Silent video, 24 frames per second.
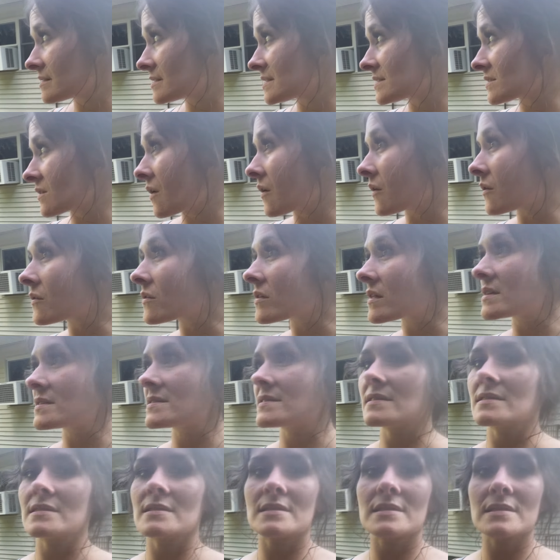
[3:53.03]
so
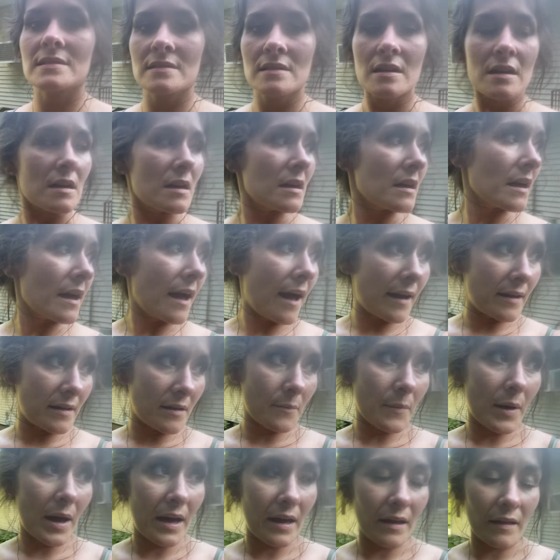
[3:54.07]
this is kind
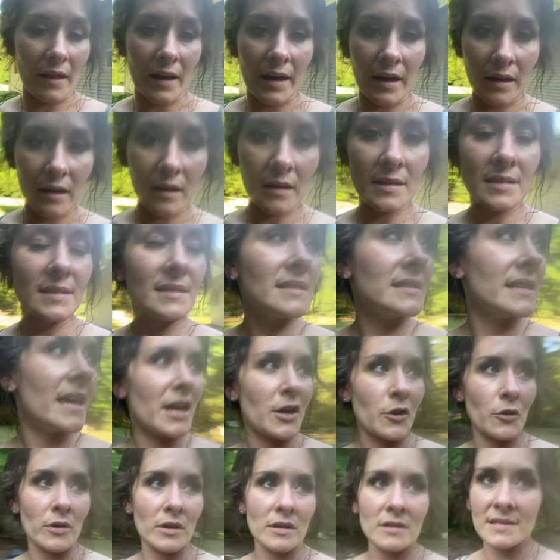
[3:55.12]
of my like
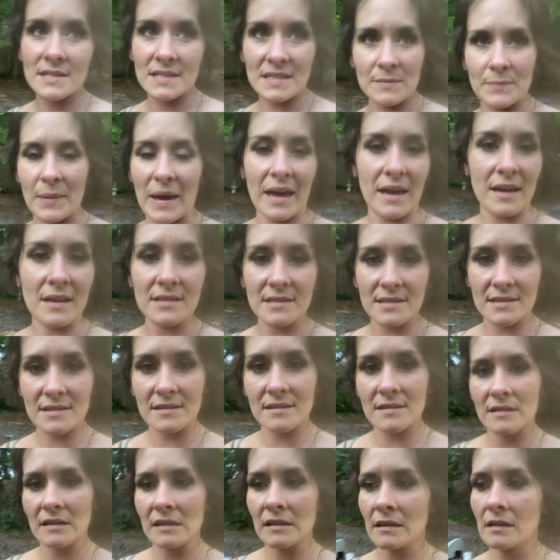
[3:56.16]
sacred space.
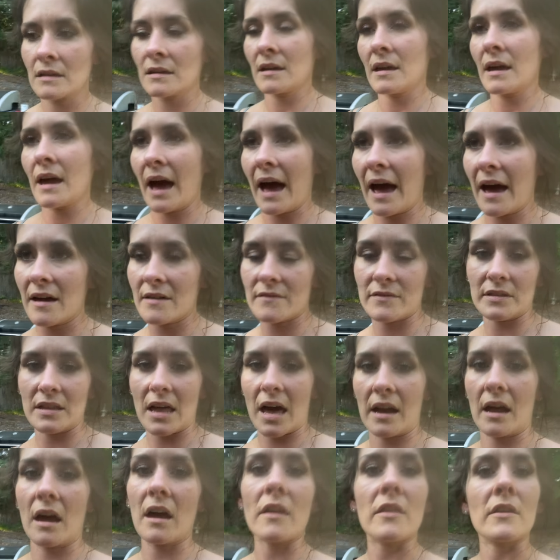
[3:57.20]
I have a
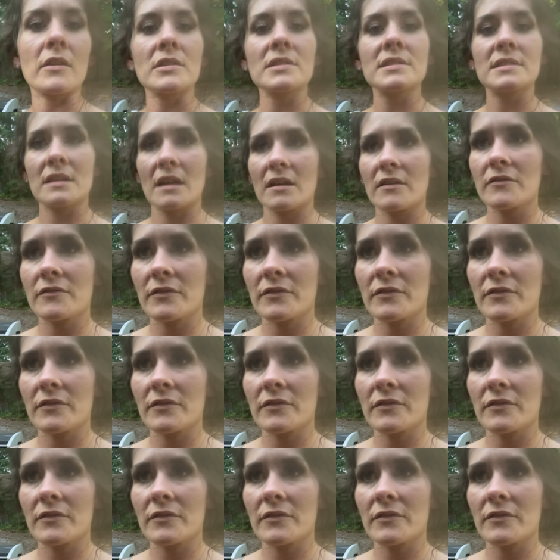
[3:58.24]
lot of other stuff